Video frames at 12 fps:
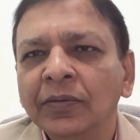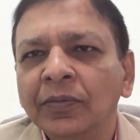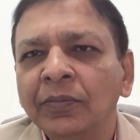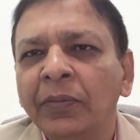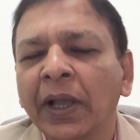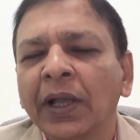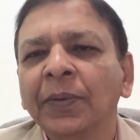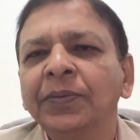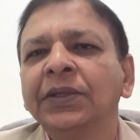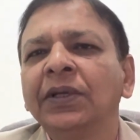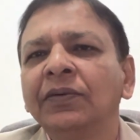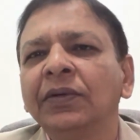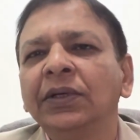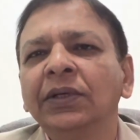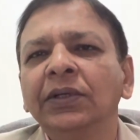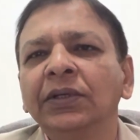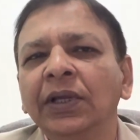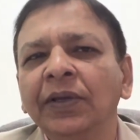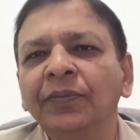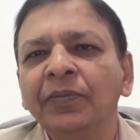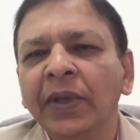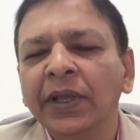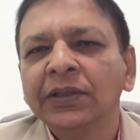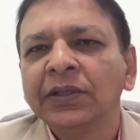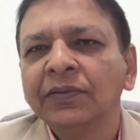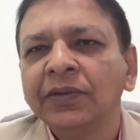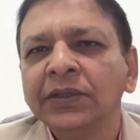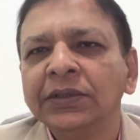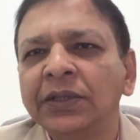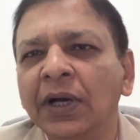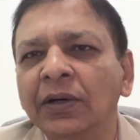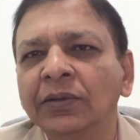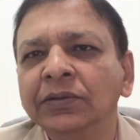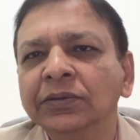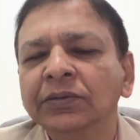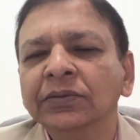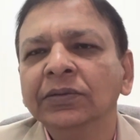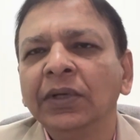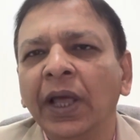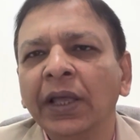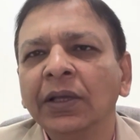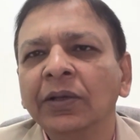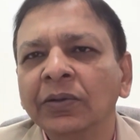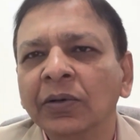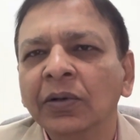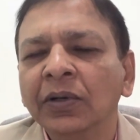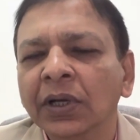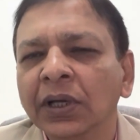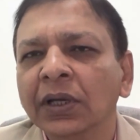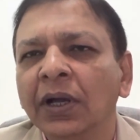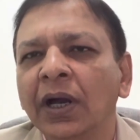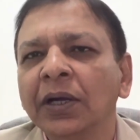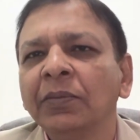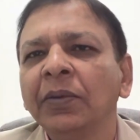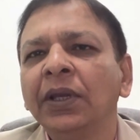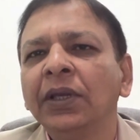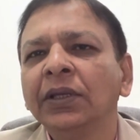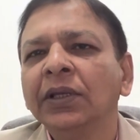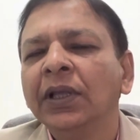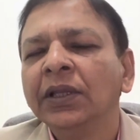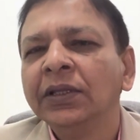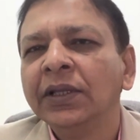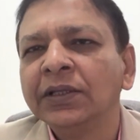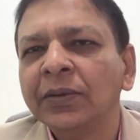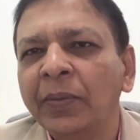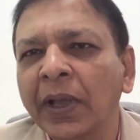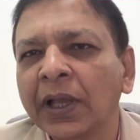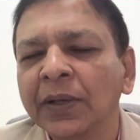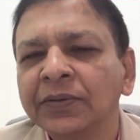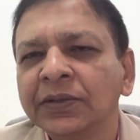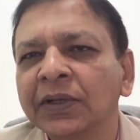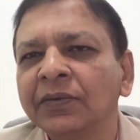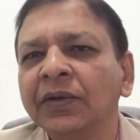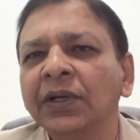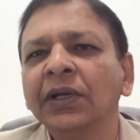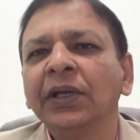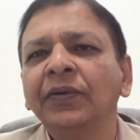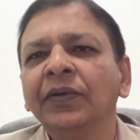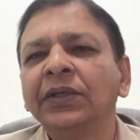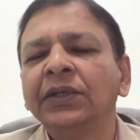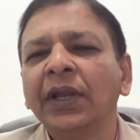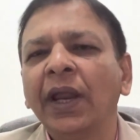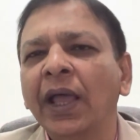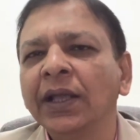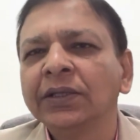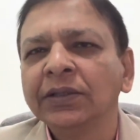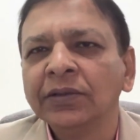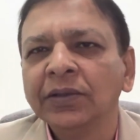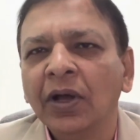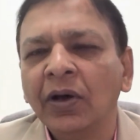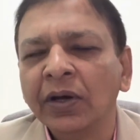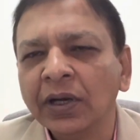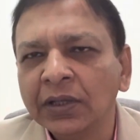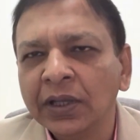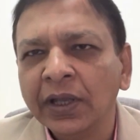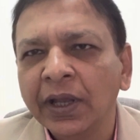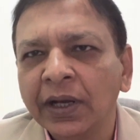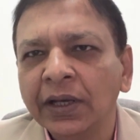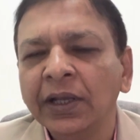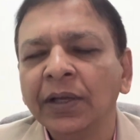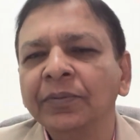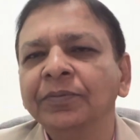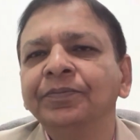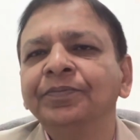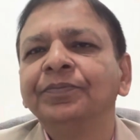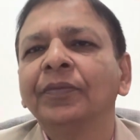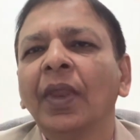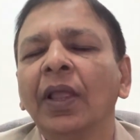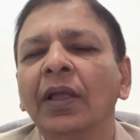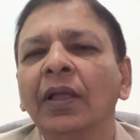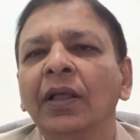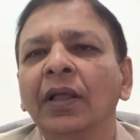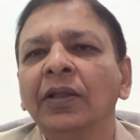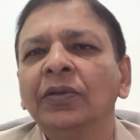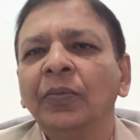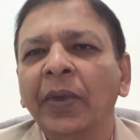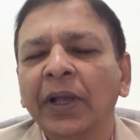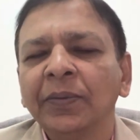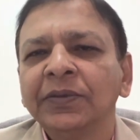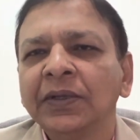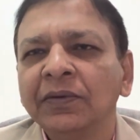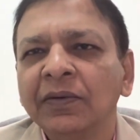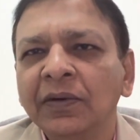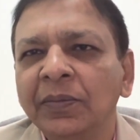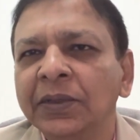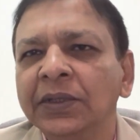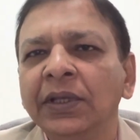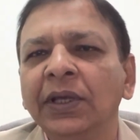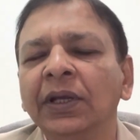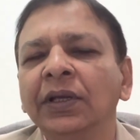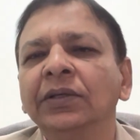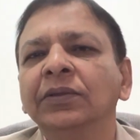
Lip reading: Backup server, if main server is down, like Google, Hotmail, there is a backup server. If it's crashed or in the ATM, so backup server will be there.